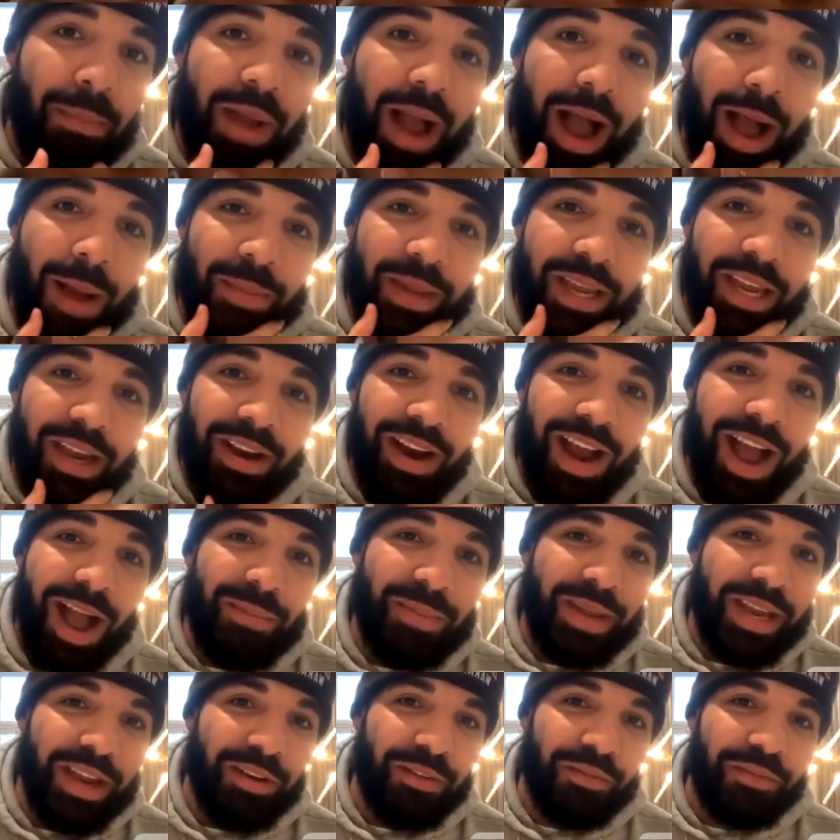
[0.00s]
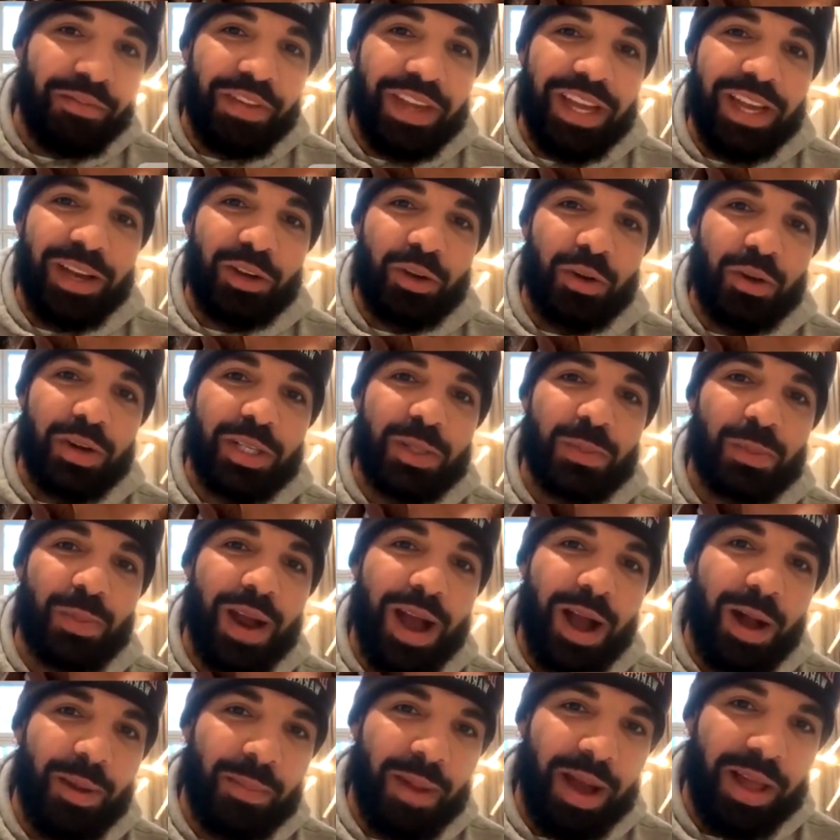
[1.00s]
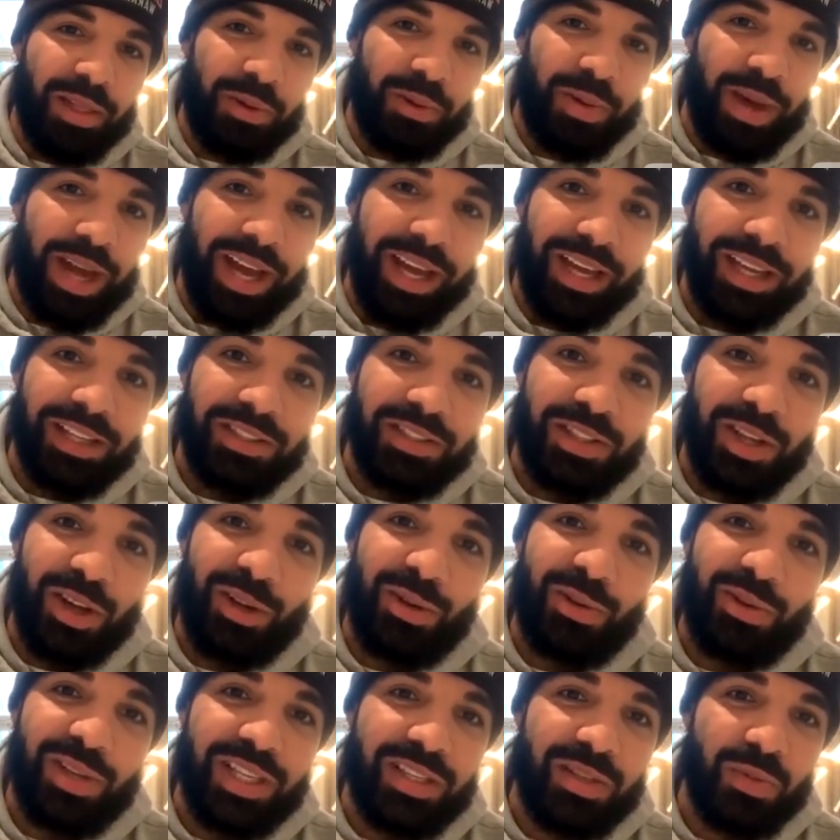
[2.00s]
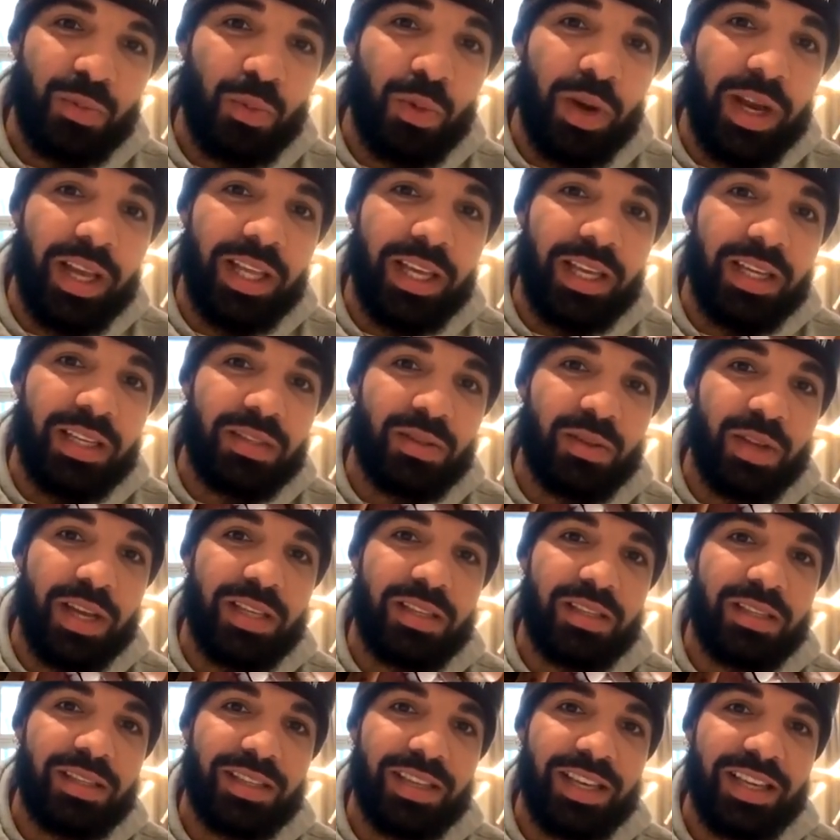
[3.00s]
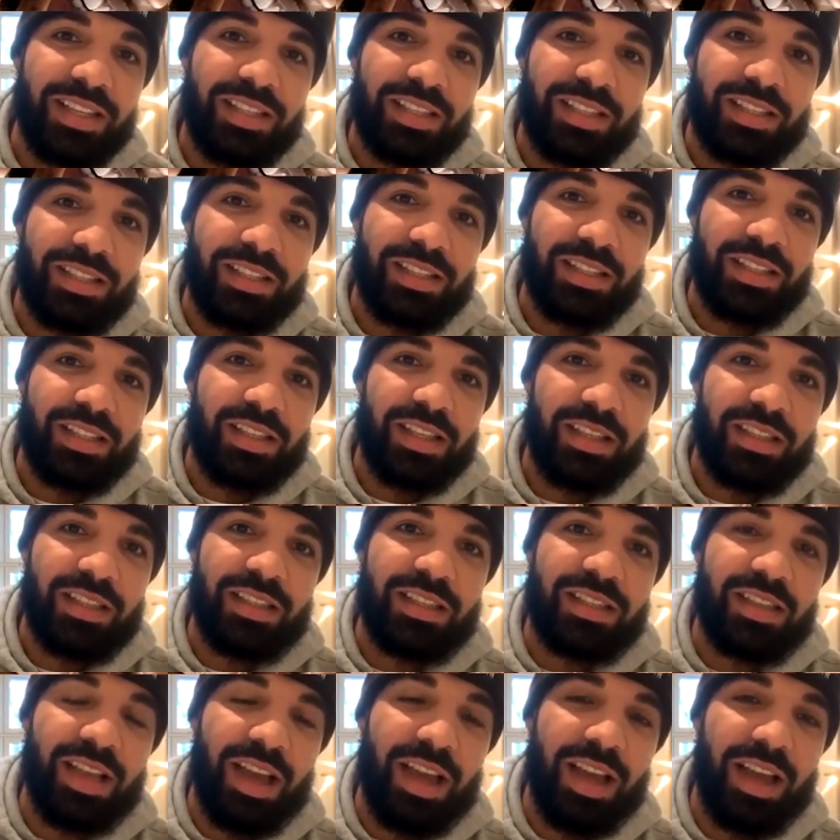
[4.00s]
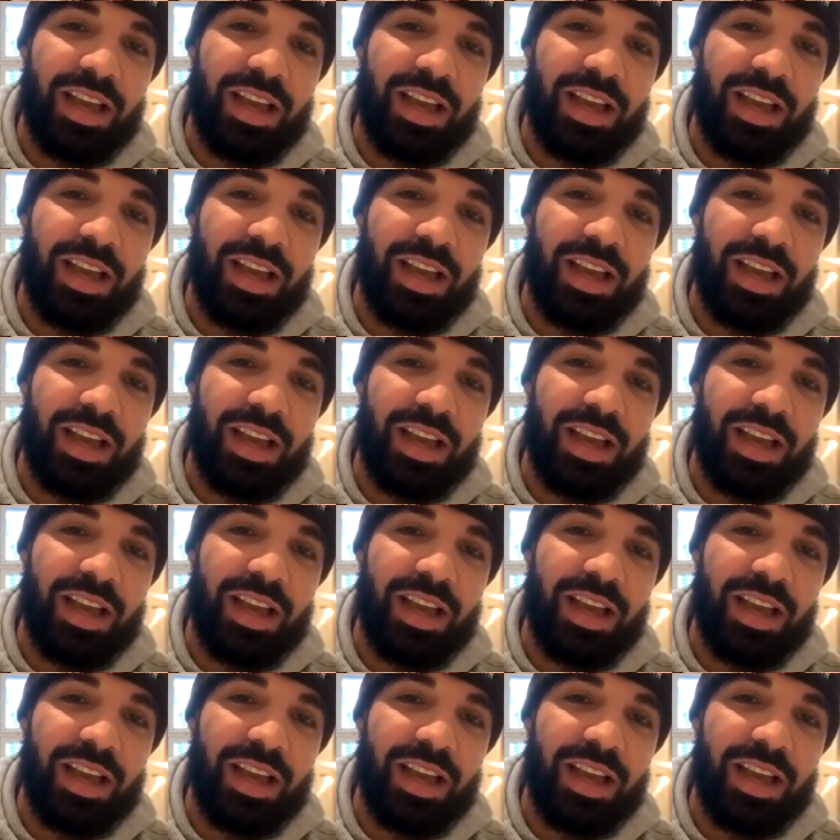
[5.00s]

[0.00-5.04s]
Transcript: I'm, I'm here, I'm here via Chris Brown, by the way. So it's really, it's, it's, it's, this is